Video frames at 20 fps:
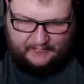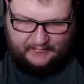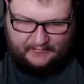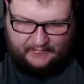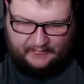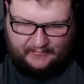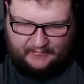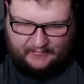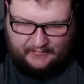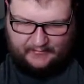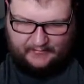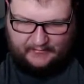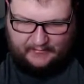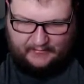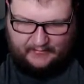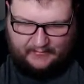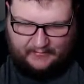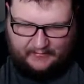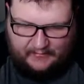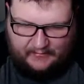
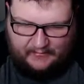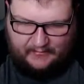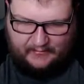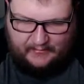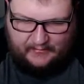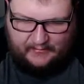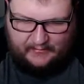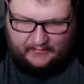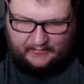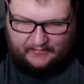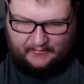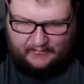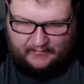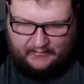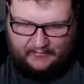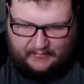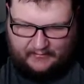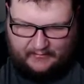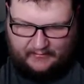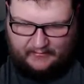
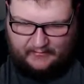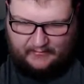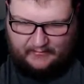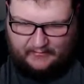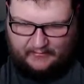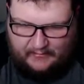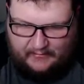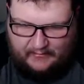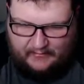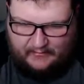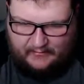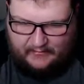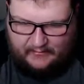Nobody speaks.